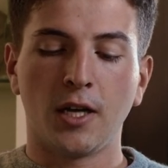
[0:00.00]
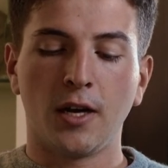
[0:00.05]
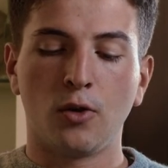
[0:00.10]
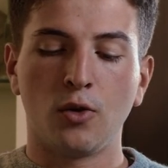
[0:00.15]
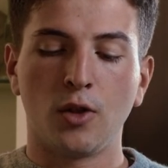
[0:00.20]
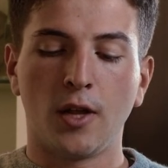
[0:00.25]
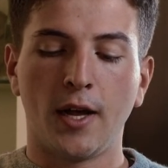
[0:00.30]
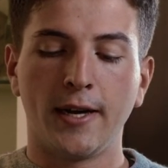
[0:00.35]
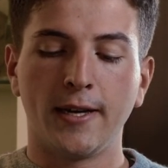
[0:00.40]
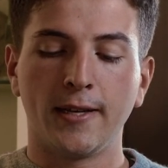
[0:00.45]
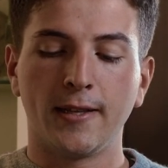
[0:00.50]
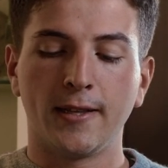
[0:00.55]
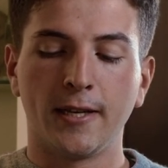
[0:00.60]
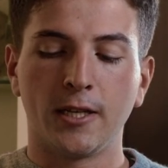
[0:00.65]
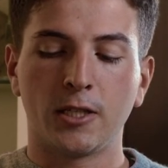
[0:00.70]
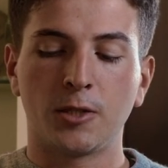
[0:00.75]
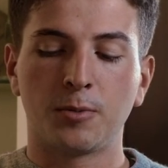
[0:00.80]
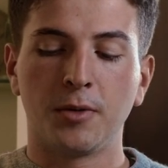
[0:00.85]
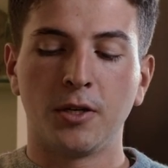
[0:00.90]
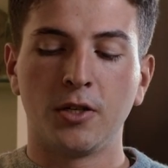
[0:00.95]
outlining the
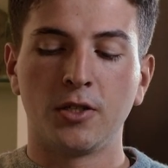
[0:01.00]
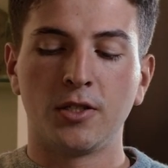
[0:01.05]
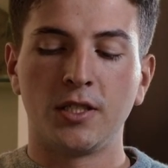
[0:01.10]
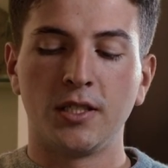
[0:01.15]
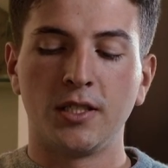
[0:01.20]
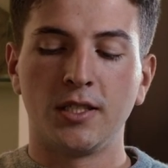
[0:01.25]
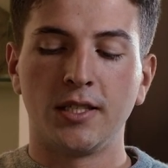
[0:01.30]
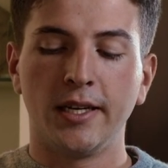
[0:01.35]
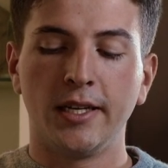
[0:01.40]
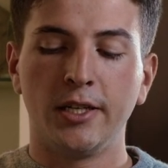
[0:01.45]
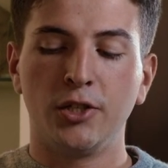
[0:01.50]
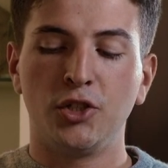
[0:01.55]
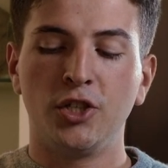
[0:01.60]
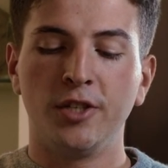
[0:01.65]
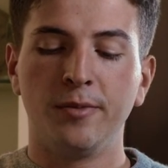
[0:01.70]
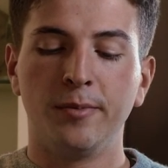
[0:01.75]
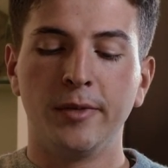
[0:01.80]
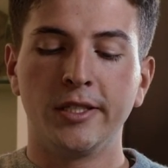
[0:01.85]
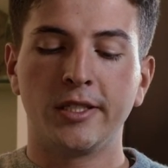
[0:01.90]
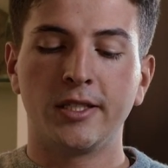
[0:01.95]
experiences and
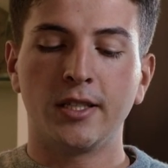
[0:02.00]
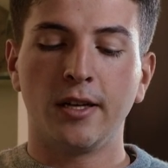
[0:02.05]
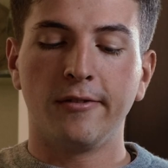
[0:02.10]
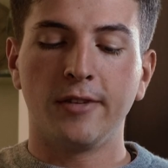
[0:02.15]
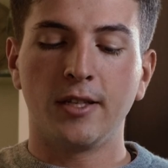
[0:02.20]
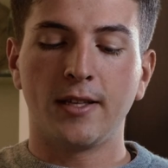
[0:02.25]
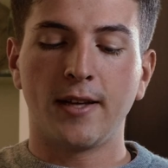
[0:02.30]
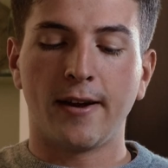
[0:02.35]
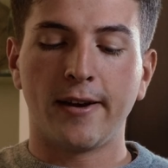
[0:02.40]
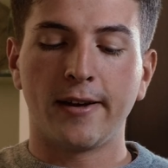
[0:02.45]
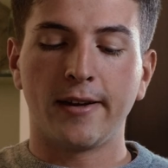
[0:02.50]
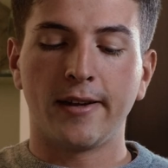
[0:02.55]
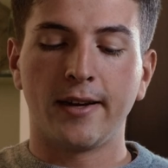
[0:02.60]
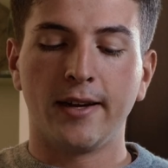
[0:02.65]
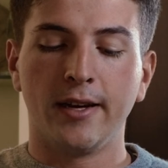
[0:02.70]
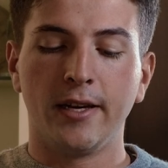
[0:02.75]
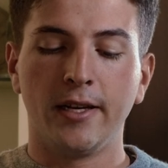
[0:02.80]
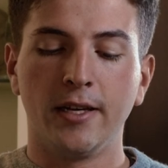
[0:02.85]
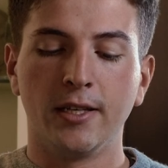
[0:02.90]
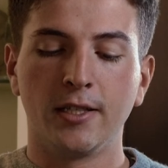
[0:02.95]
achievements of Italian
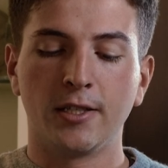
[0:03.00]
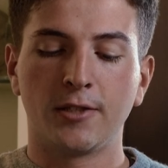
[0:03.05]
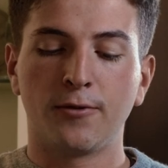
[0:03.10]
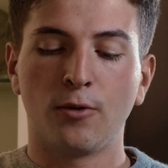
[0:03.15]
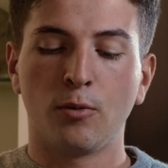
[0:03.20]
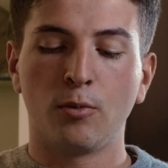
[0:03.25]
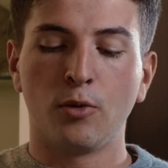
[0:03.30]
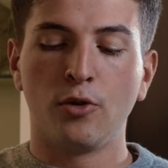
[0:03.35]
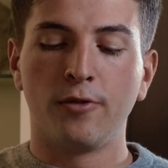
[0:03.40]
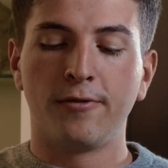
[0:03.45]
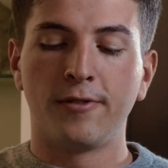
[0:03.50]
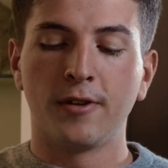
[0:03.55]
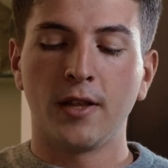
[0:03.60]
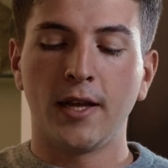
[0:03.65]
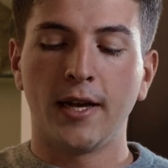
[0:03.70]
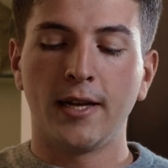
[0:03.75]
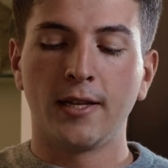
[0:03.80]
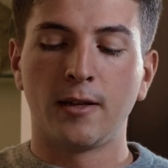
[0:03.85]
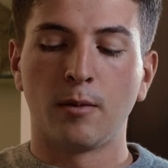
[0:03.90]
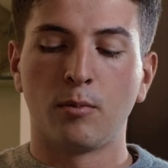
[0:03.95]
Canadians from
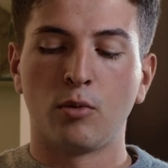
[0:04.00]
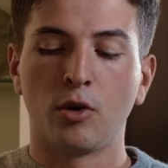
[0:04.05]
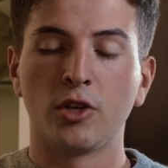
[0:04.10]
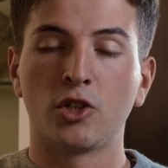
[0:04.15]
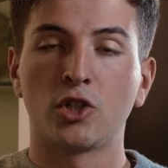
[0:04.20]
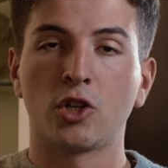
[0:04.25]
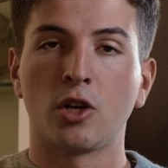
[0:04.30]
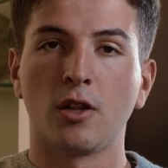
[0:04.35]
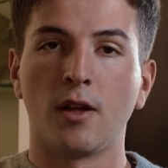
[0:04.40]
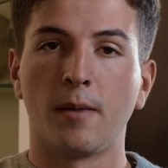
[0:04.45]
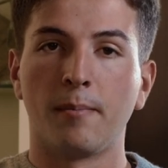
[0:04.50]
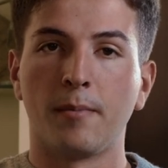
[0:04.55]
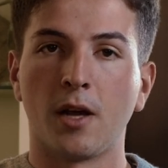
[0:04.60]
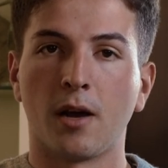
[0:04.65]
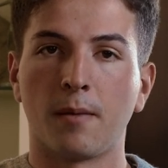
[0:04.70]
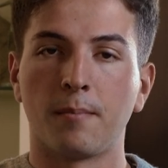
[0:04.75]
Newfoundland to British Columbia.